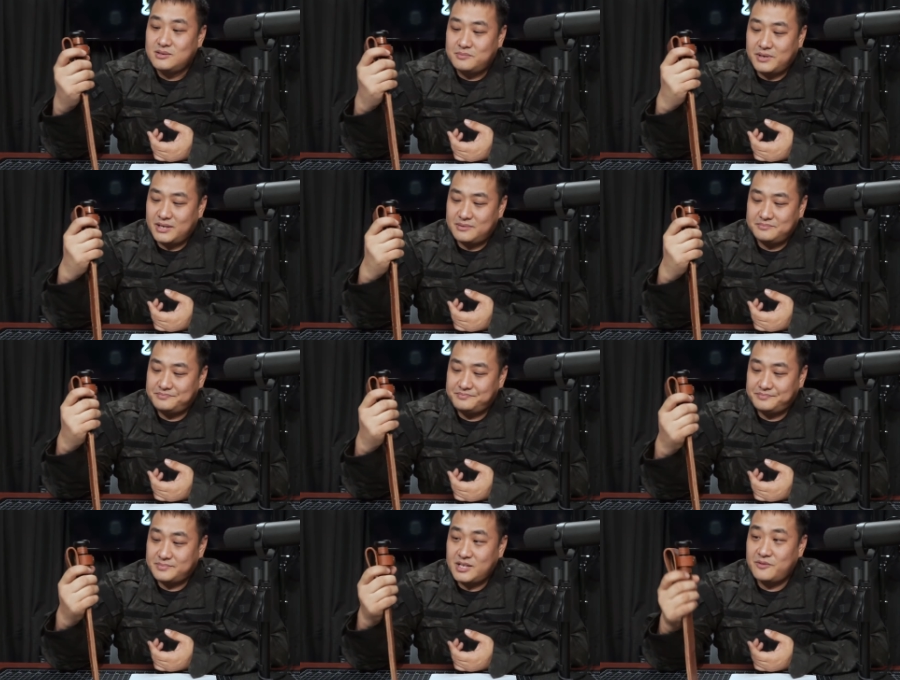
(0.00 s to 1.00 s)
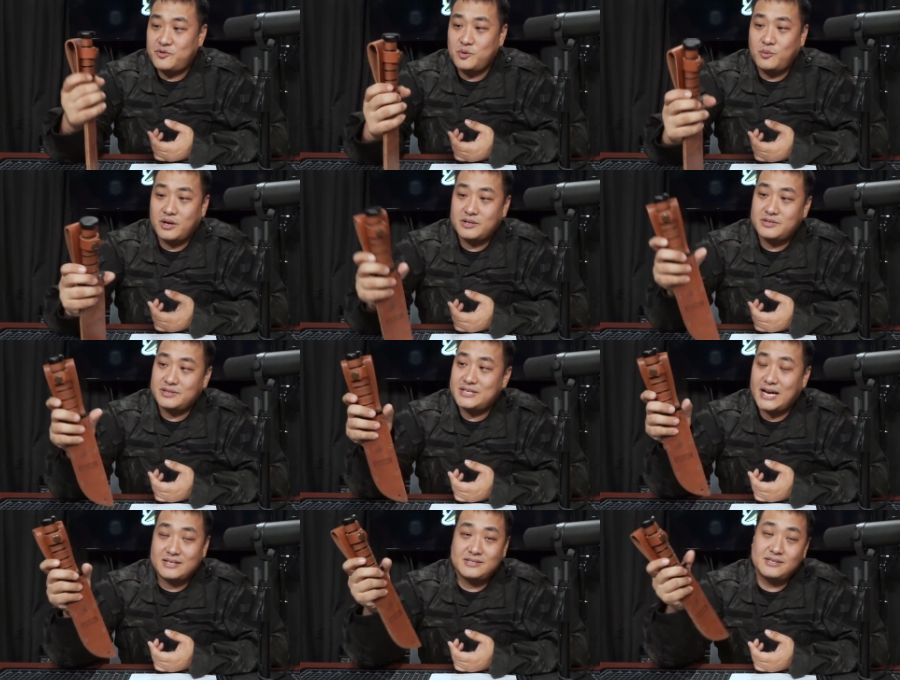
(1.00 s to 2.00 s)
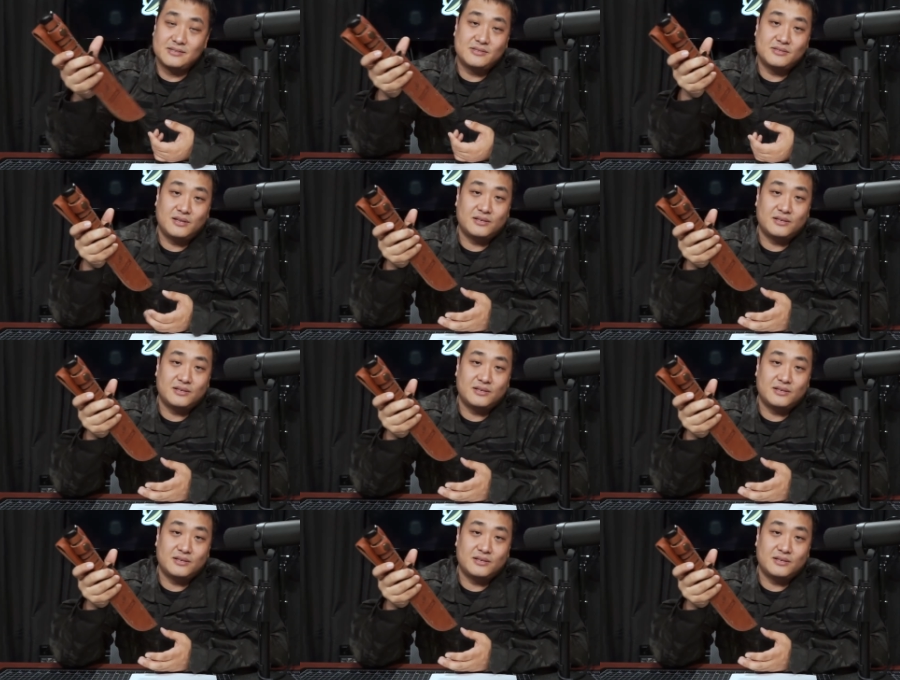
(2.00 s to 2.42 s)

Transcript: But if you wanted to attach this,